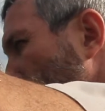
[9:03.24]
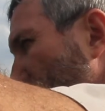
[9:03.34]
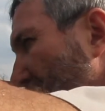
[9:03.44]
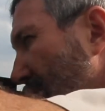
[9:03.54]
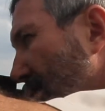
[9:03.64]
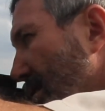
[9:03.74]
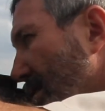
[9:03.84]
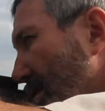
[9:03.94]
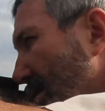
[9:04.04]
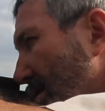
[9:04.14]

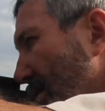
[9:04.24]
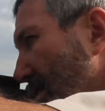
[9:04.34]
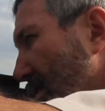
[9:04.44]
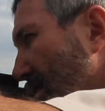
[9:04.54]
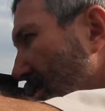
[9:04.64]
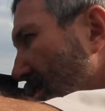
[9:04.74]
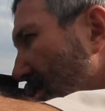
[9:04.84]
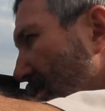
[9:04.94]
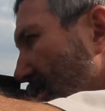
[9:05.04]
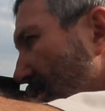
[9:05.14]
[no speech]